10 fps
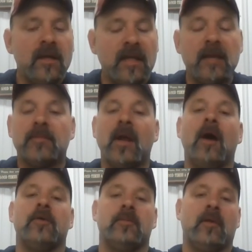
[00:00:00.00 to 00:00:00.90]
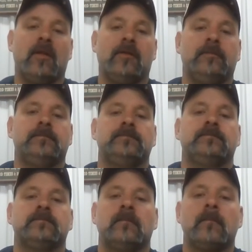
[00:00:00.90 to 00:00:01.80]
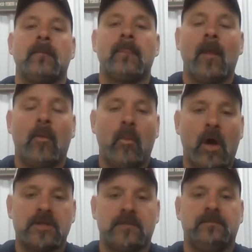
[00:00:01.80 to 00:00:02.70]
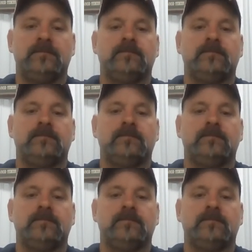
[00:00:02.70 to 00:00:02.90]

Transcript: Keep an eye on your brother. Watch him.